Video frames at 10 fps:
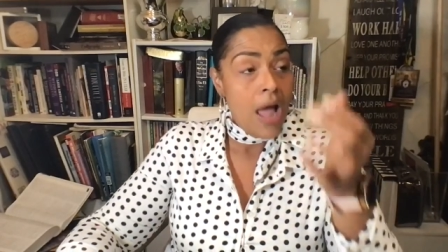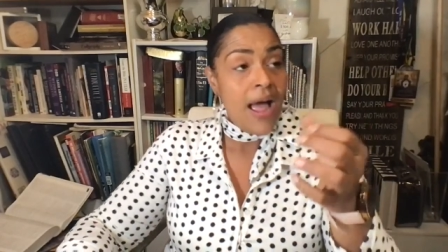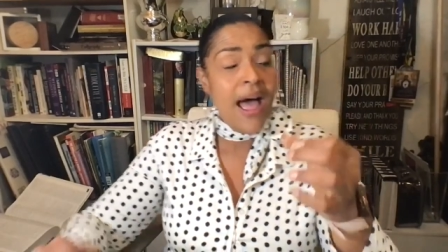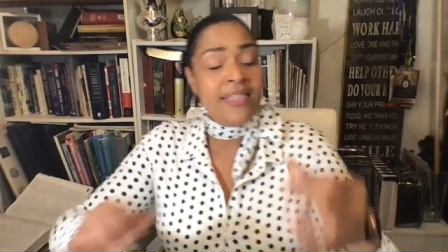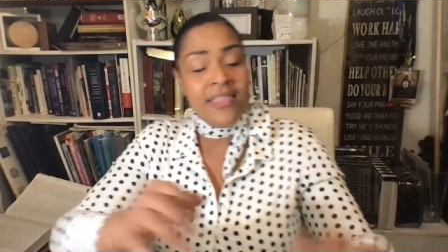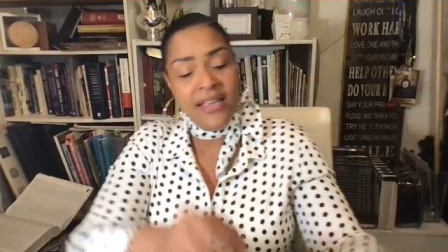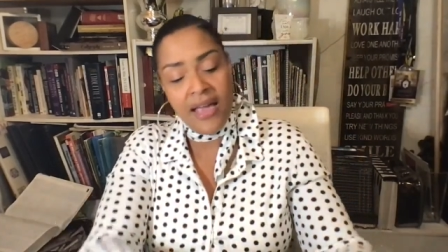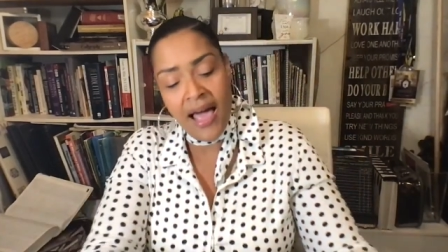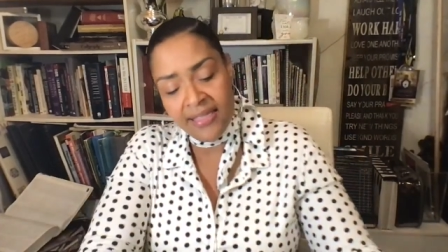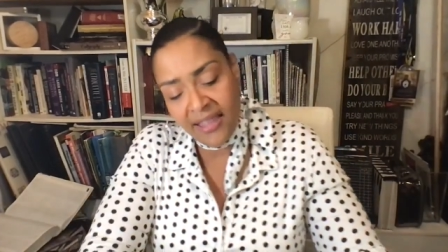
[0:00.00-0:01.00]
I think
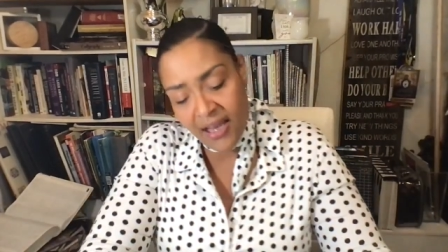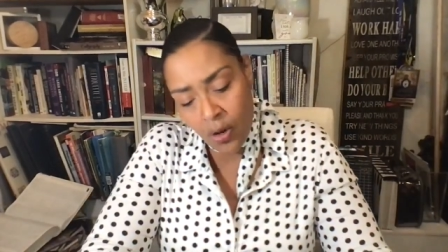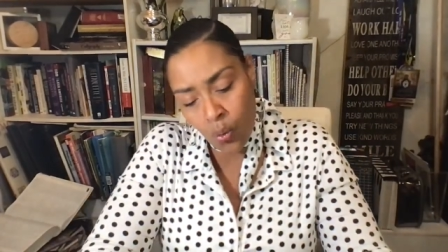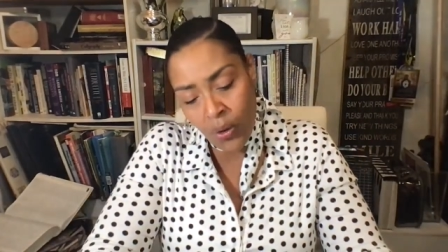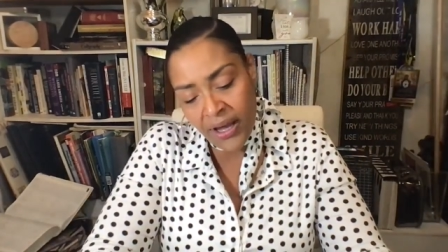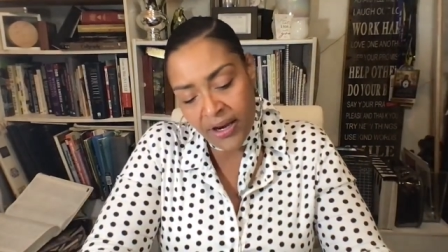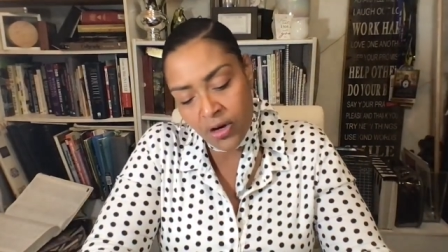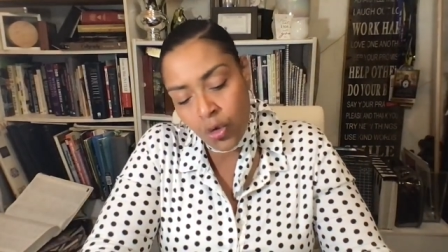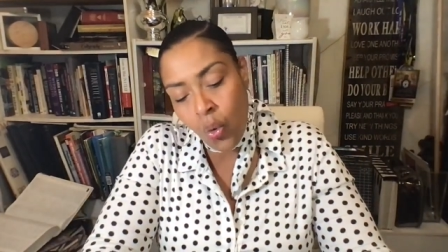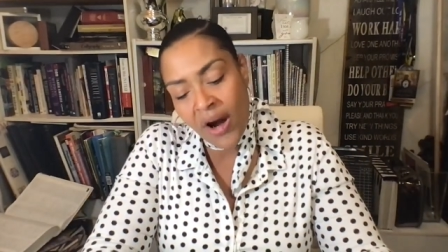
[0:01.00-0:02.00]
I think when
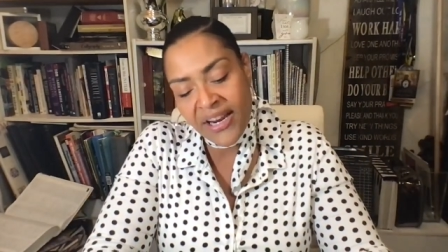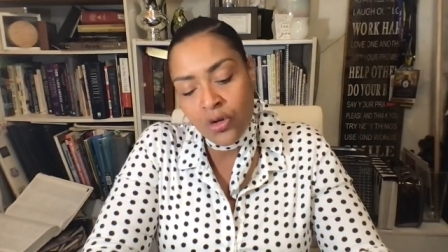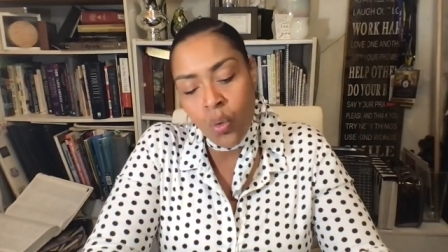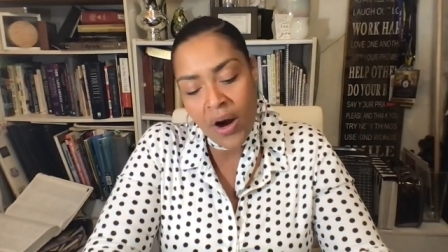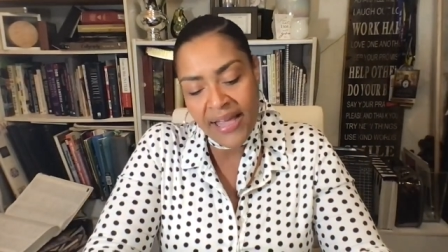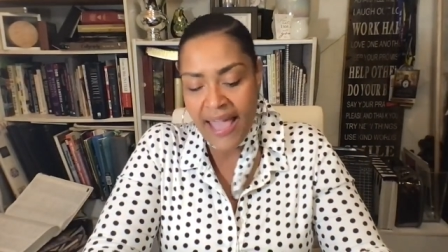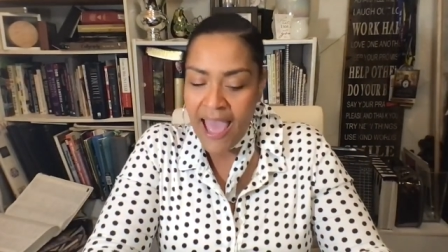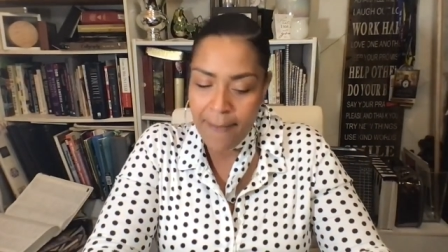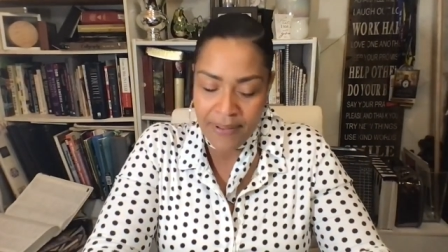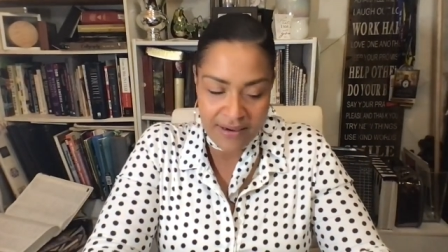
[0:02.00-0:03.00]
2020
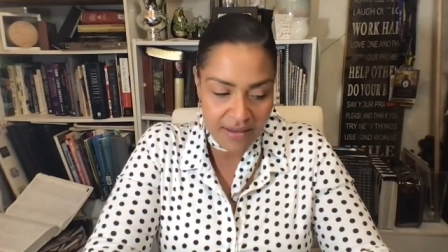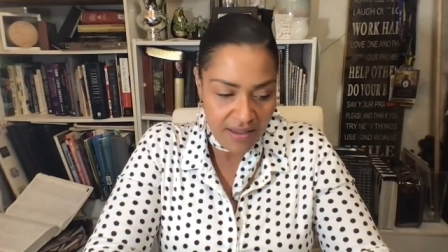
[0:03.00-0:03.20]
happened,